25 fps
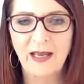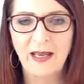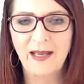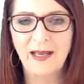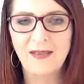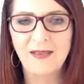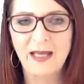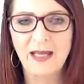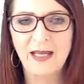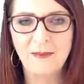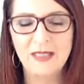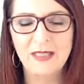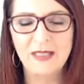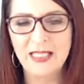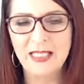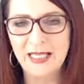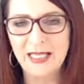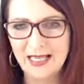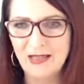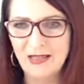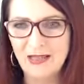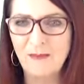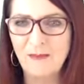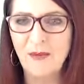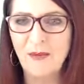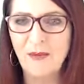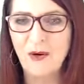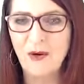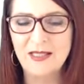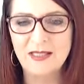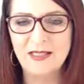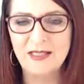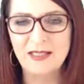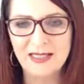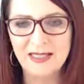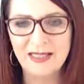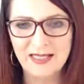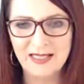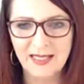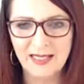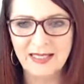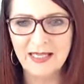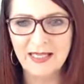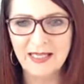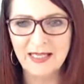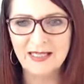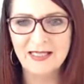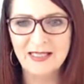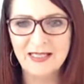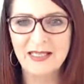them ticking the boxes and saying,
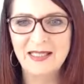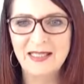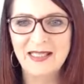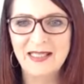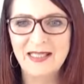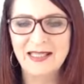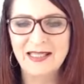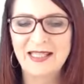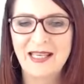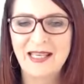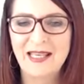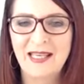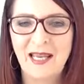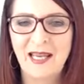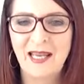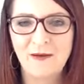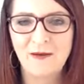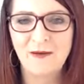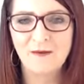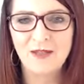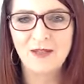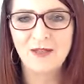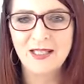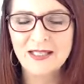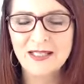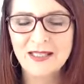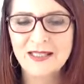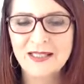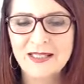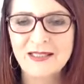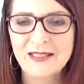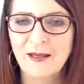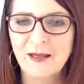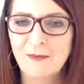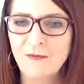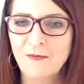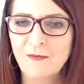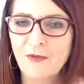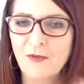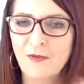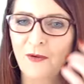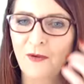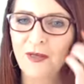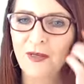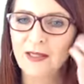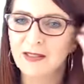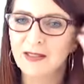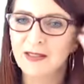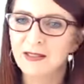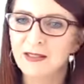yes, yes, yes, they have these
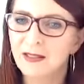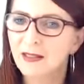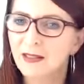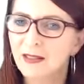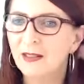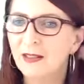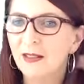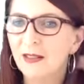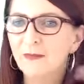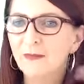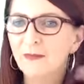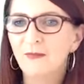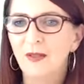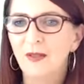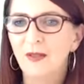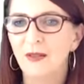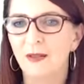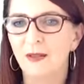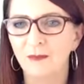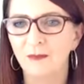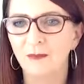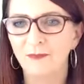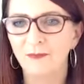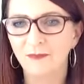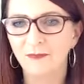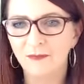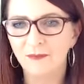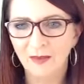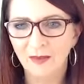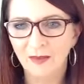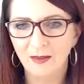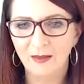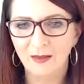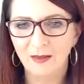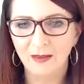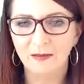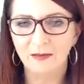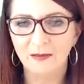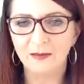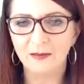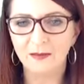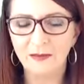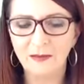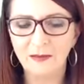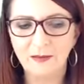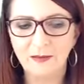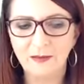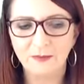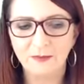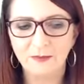various
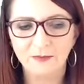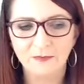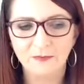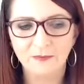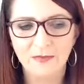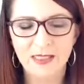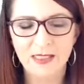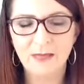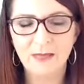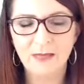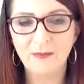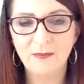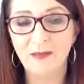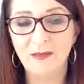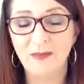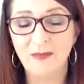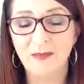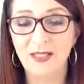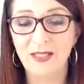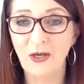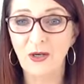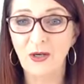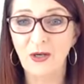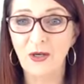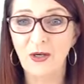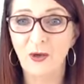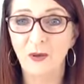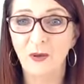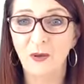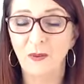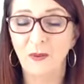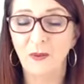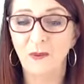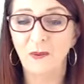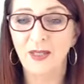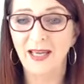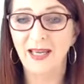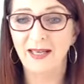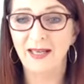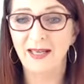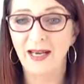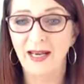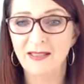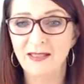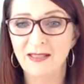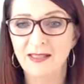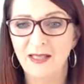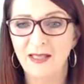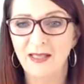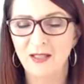symptoms. And I know when we had our
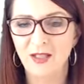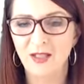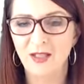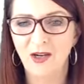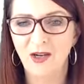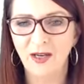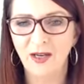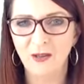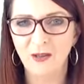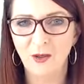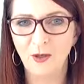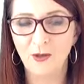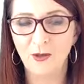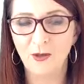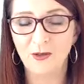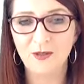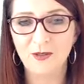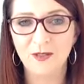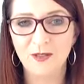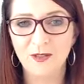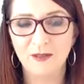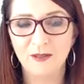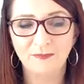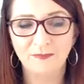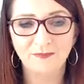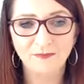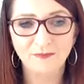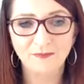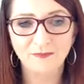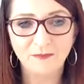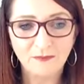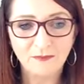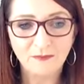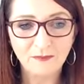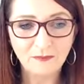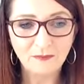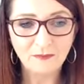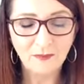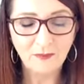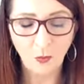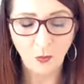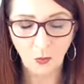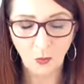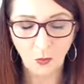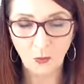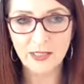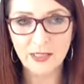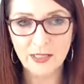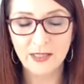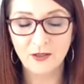son diagnosed,
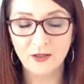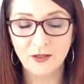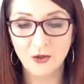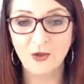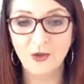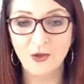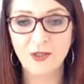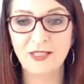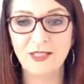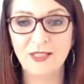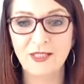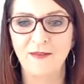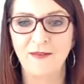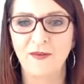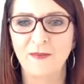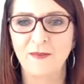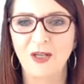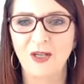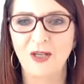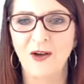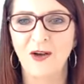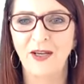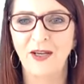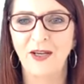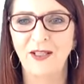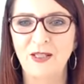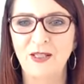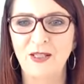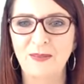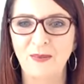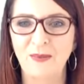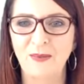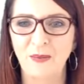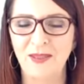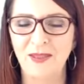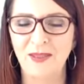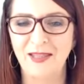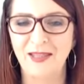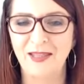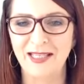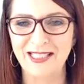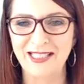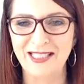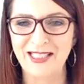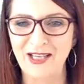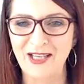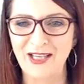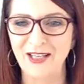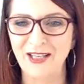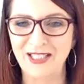we didn't choose to have him diagnosed, but when they
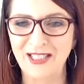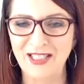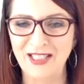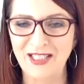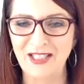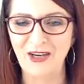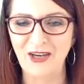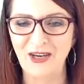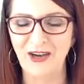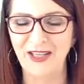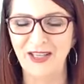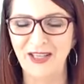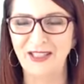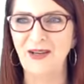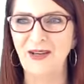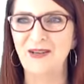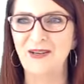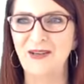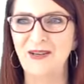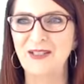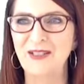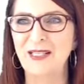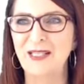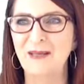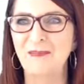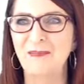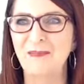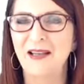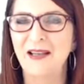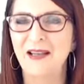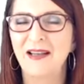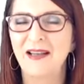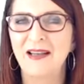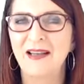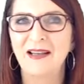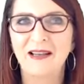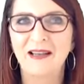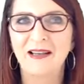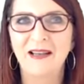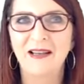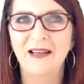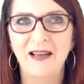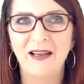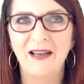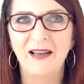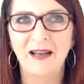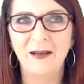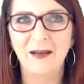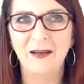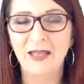decided to diagnose him,
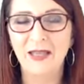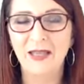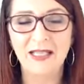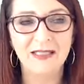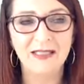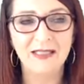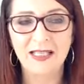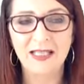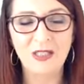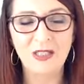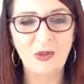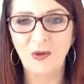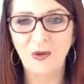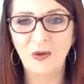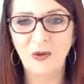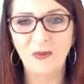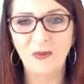that's all it